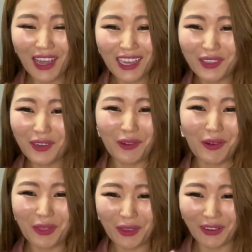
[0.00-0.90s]
as a
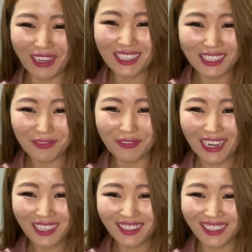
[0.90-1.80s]
North Korean
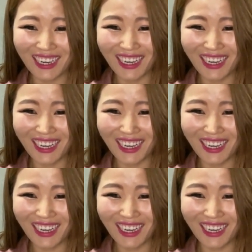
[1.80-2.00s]
defector.